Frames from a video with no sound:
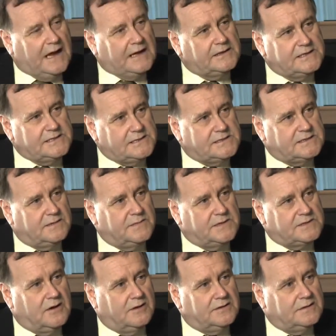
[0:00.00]
The Uglii system
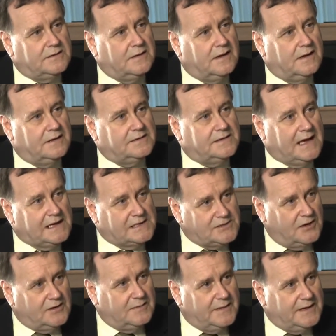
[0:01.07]
has got a
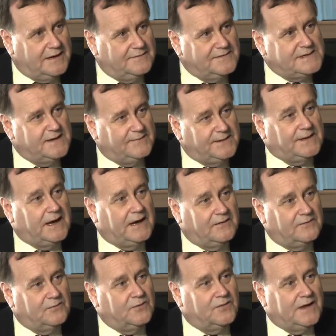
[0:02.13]
taxonomy of
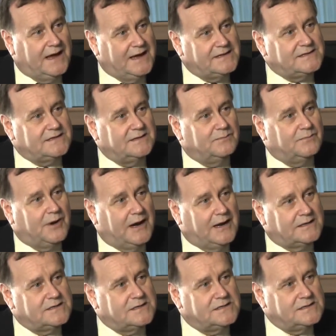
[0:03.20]
700,000
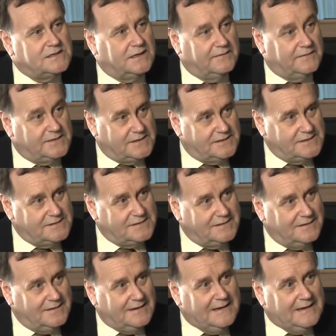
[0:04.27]
products and services,